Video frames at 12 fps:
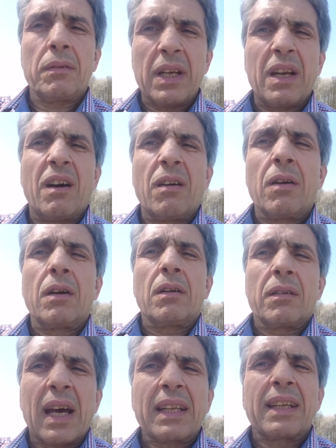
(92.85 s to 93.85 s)
you know,
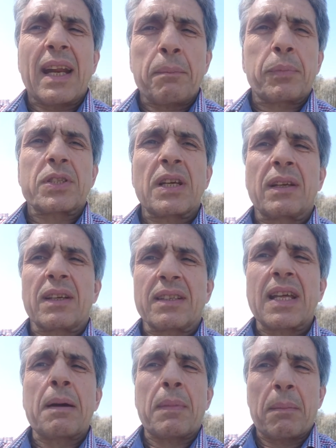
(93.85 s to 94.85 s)
ninety-nine percent of
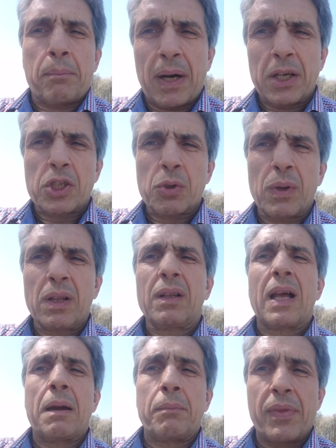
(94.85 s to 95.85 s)
the time I'm punctual,
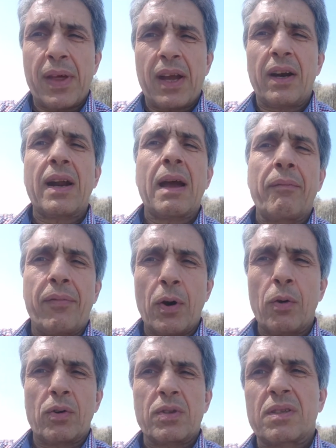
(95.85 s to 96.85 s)
I'm there, I'm
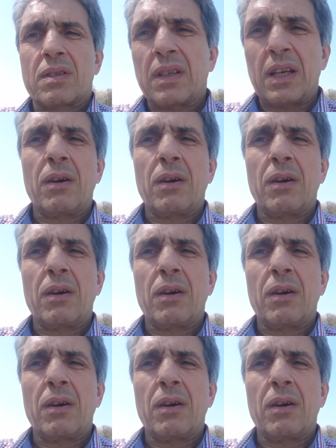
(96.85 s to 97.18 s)
focused.